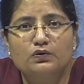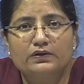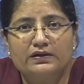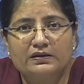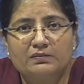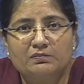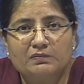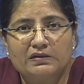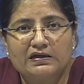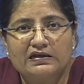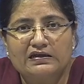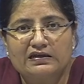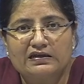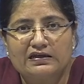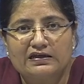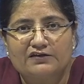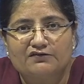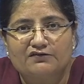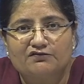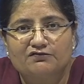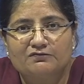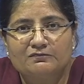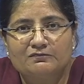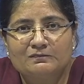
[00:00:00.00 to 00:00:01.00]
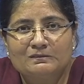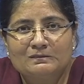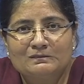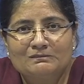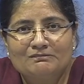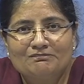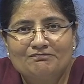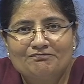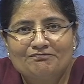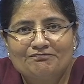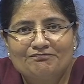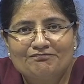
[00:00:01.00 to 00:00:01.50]
in my life.
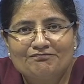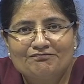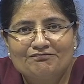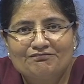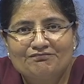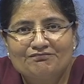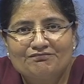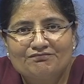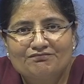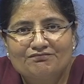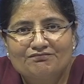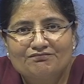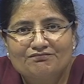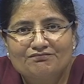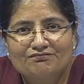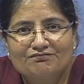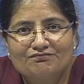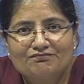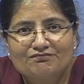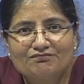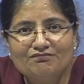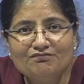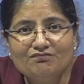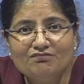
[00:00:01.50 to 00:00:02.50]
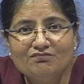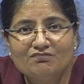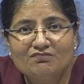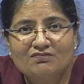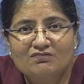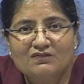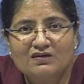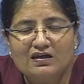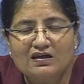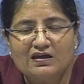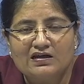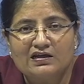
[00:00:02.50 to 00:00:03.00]

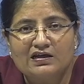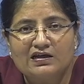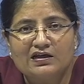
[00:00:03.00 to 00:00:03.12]
And